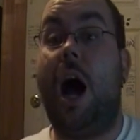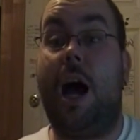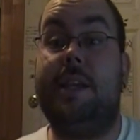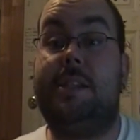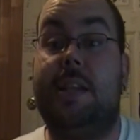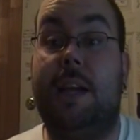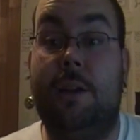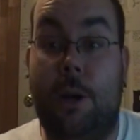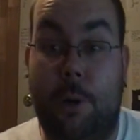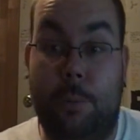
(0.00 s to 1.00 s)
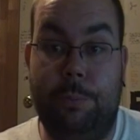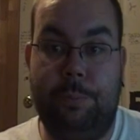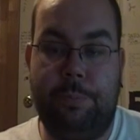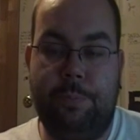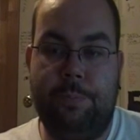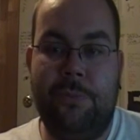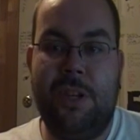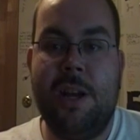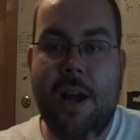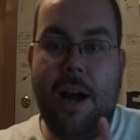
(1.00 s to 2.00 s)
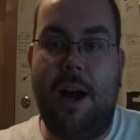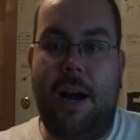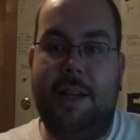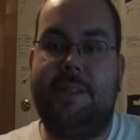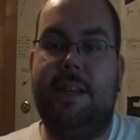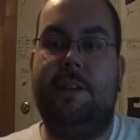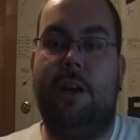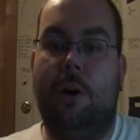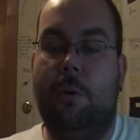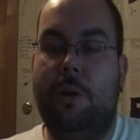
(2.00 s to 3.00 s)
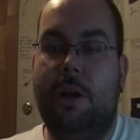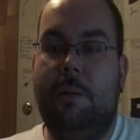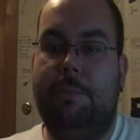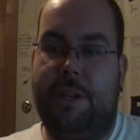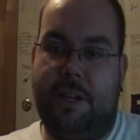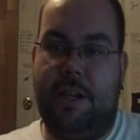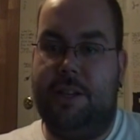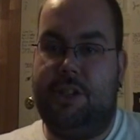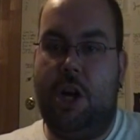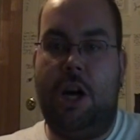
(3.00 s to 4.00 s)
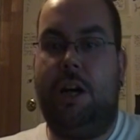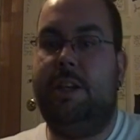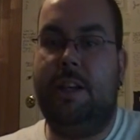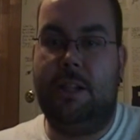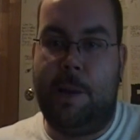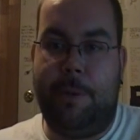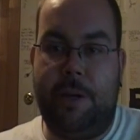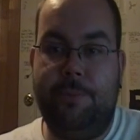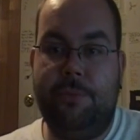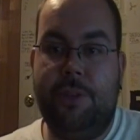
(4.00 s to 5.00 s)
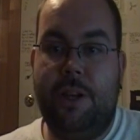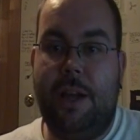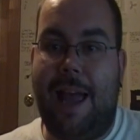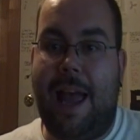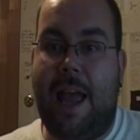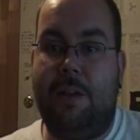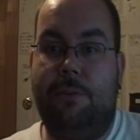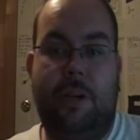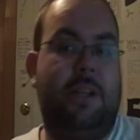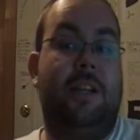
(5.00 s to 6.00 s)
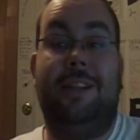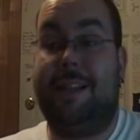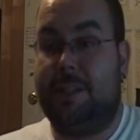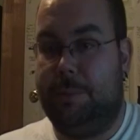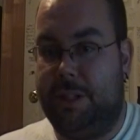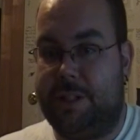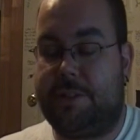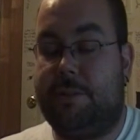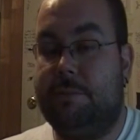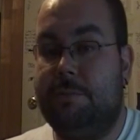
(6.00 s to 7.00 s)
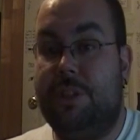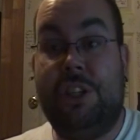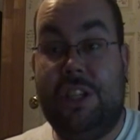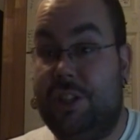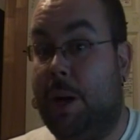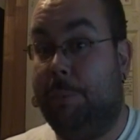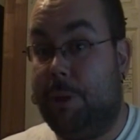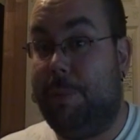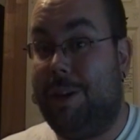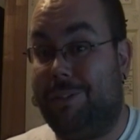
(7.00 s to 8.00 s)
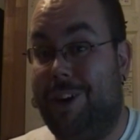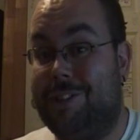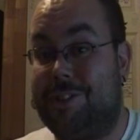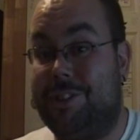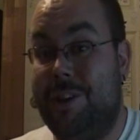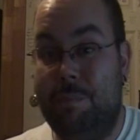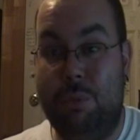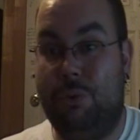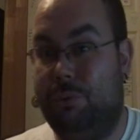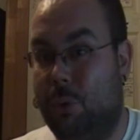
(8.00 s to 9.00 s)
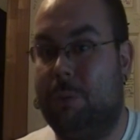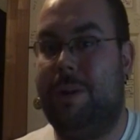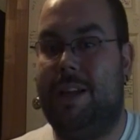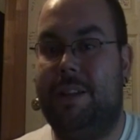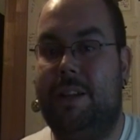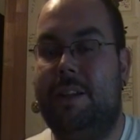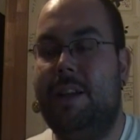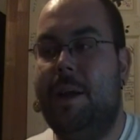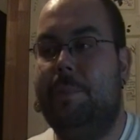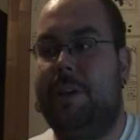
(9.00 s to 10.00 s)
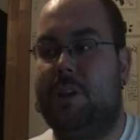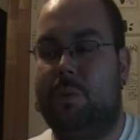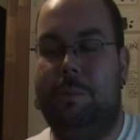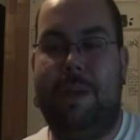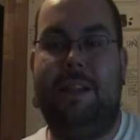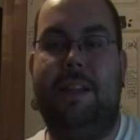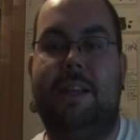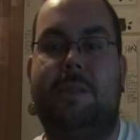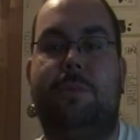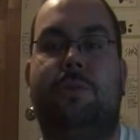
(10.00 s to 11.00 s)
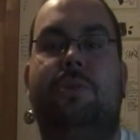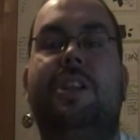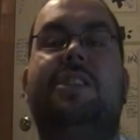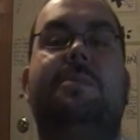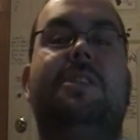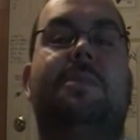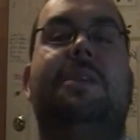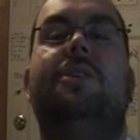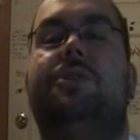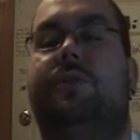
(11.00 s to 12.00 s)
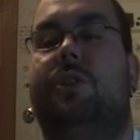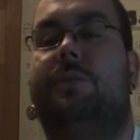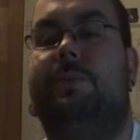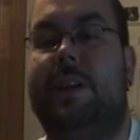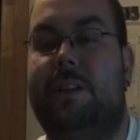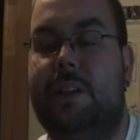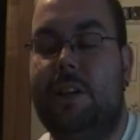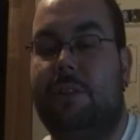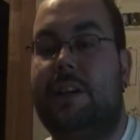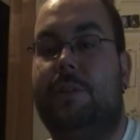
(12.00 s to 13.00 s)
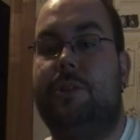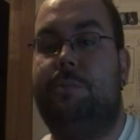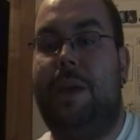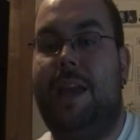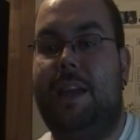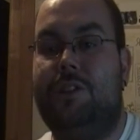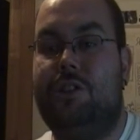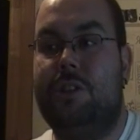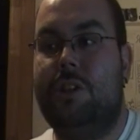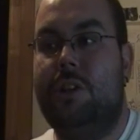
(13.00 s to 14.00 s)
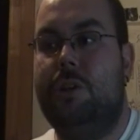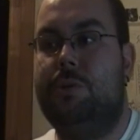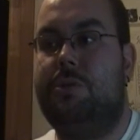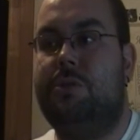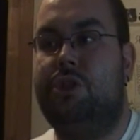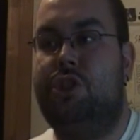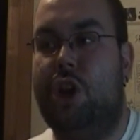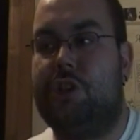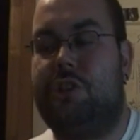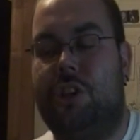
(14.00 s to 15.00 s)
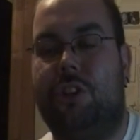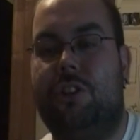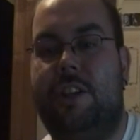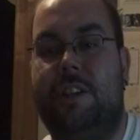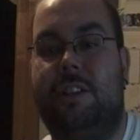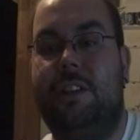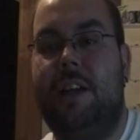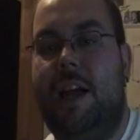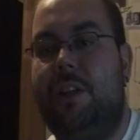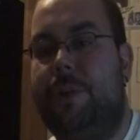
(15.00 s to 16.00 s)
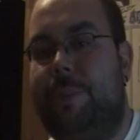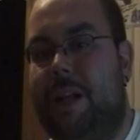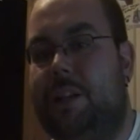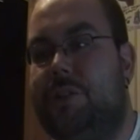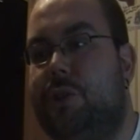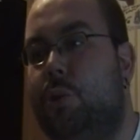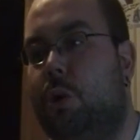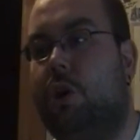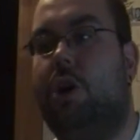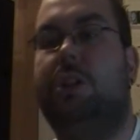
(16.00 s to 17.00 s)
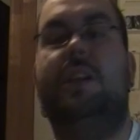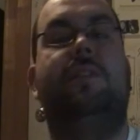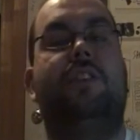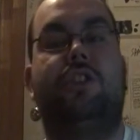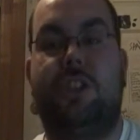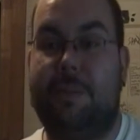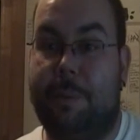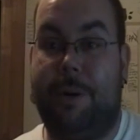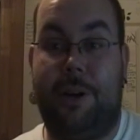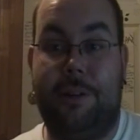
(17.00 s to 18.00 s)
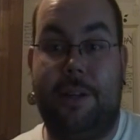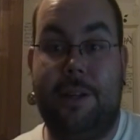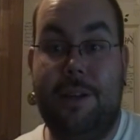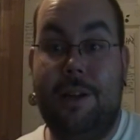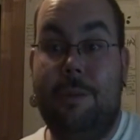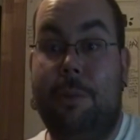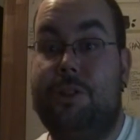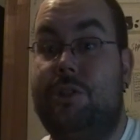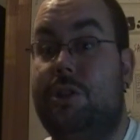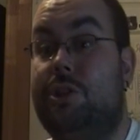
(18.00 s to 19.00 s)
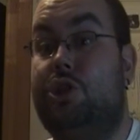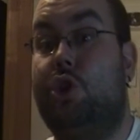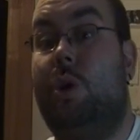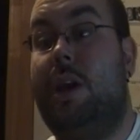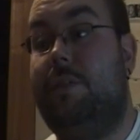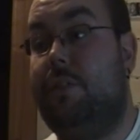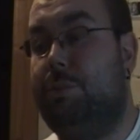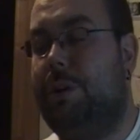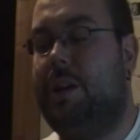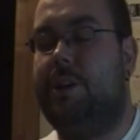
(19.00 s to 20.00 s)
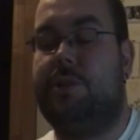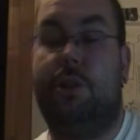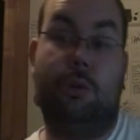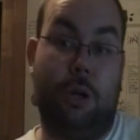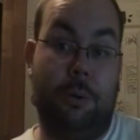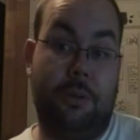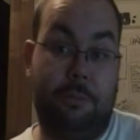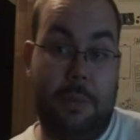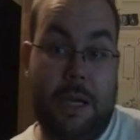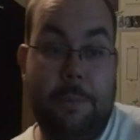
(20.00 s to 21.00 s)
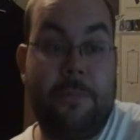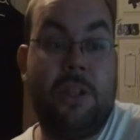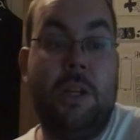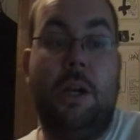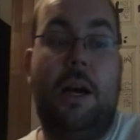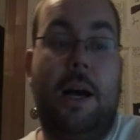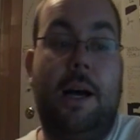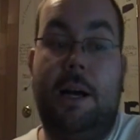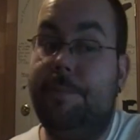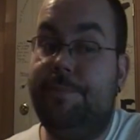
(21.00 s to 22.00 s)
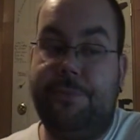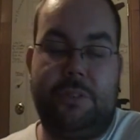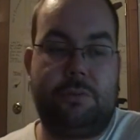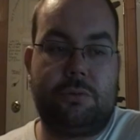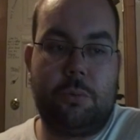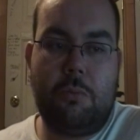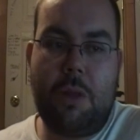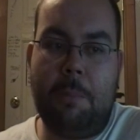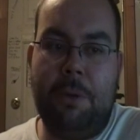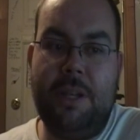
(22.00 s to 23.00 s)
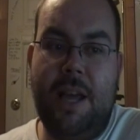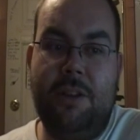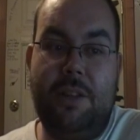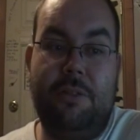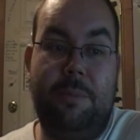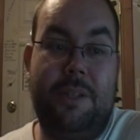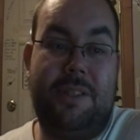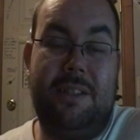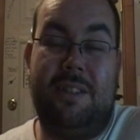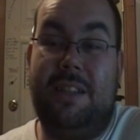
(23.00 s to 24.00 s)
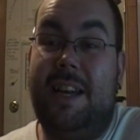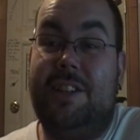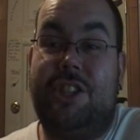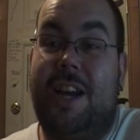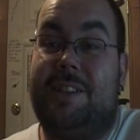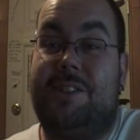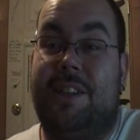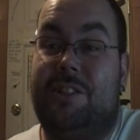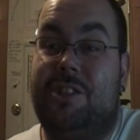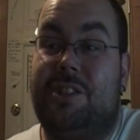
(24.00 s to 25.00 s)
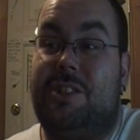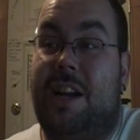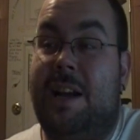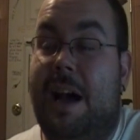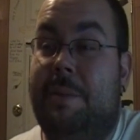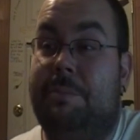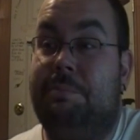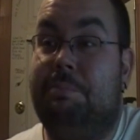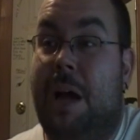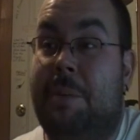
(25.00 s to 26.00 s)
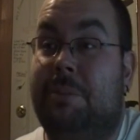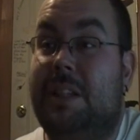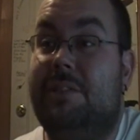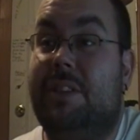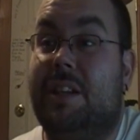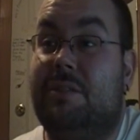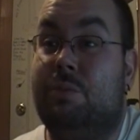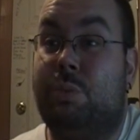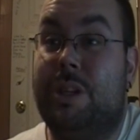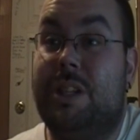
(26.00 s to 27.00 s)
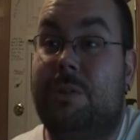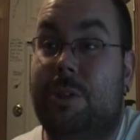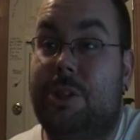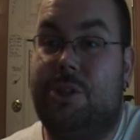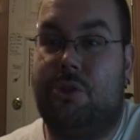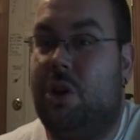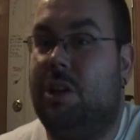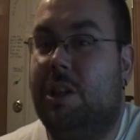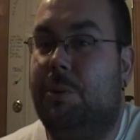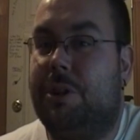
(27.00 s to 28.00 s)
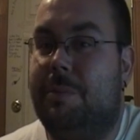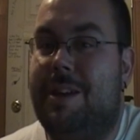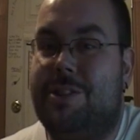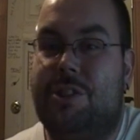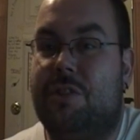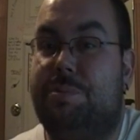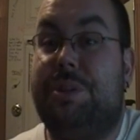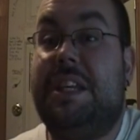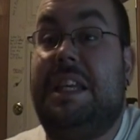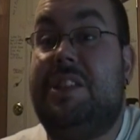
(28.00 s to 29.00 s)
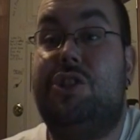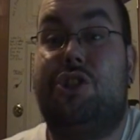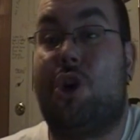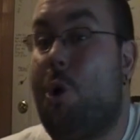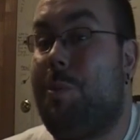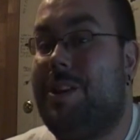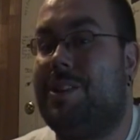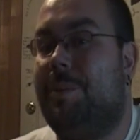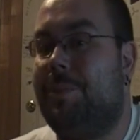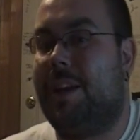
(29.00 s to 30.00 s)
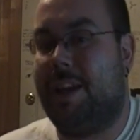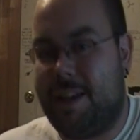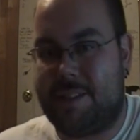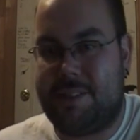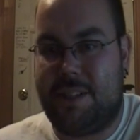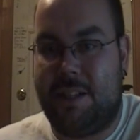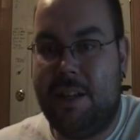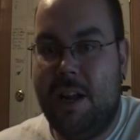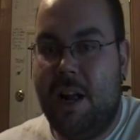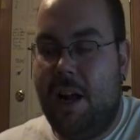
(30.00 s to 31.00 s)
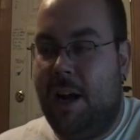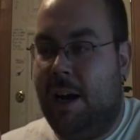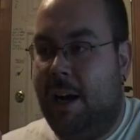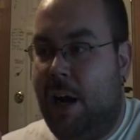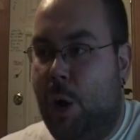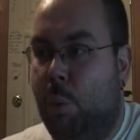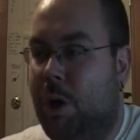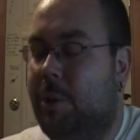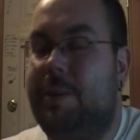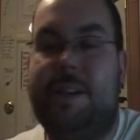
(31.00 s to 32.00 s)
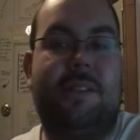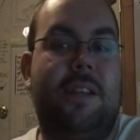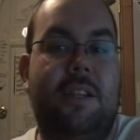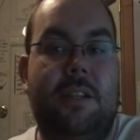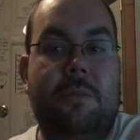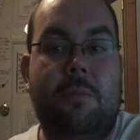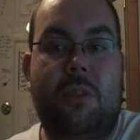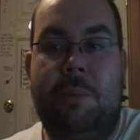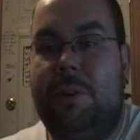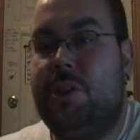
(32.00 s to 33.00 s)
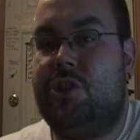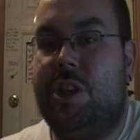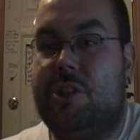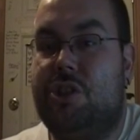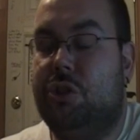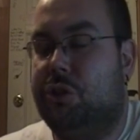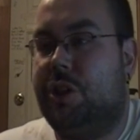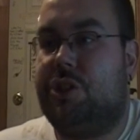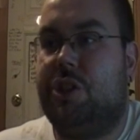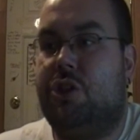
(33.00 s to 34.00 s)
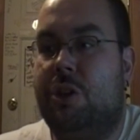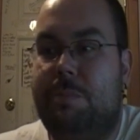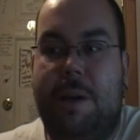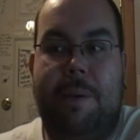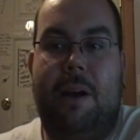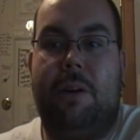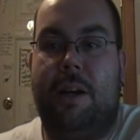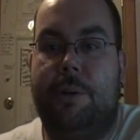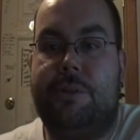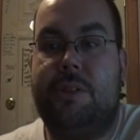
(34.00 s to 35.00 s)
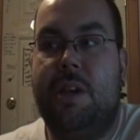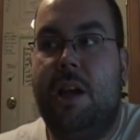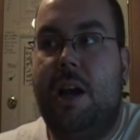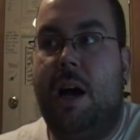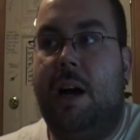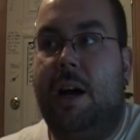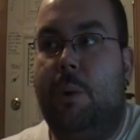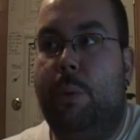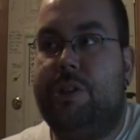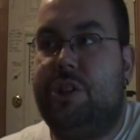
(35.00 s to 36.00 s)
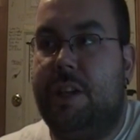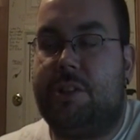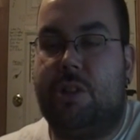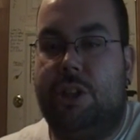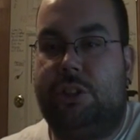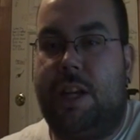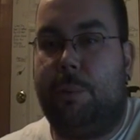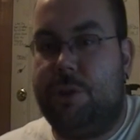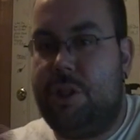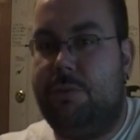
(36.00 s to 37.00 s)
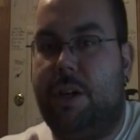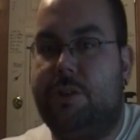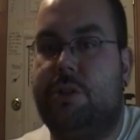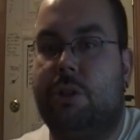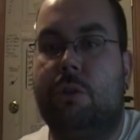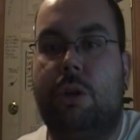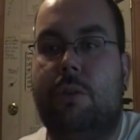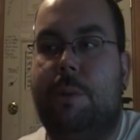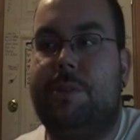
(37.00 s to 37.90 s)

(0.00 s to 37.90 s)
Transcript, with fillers: I say no. I say no because hot heel Emma and fucking Alexa Bliss need to come to the main roster before Bayley, because when Bayley gets up there, there needs to be some heels for her to fight. Right now there's Paige, who's just turned heel, and the Bellas, who are all leaving the ship apparently, much to the joy of everybody else and the groan of me. But yeah, not being said, the Nia Jax thing, just I'm leaving it really, really strongly with the message of please show me something, NXT. I want to be excited about this chick. She looks like she could be a powerhouse when she gets on track, when she finds her groove.